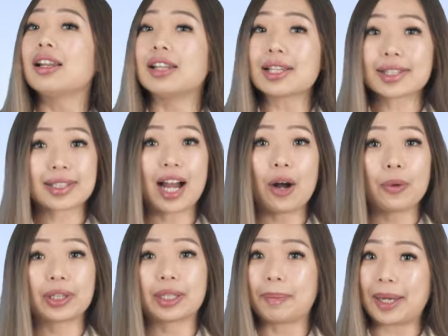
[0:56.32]
let's start
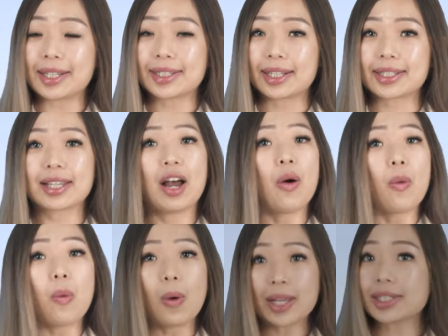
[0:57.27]
with the basics.
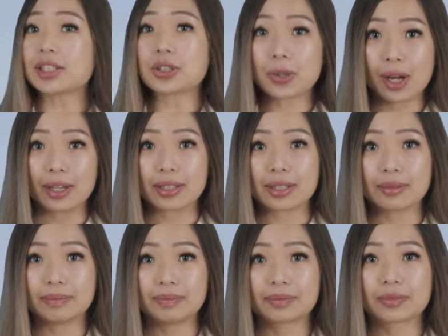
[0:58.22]
What's a trust?